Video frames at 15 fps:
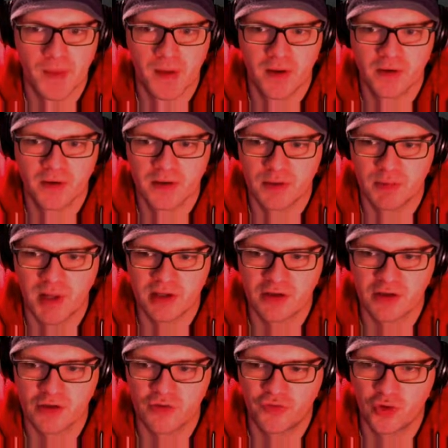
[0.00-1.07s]
It's playing
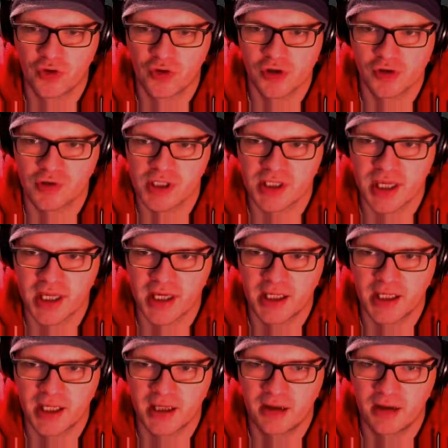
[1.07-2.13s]
2-4, short stacking
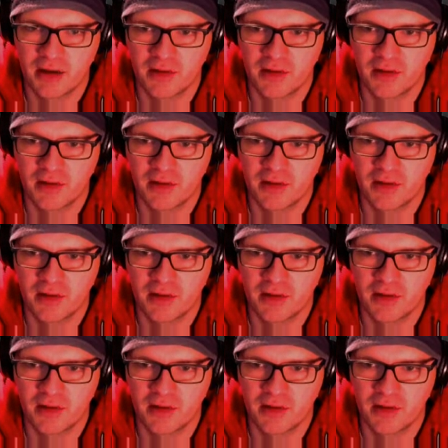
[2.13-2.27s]
again.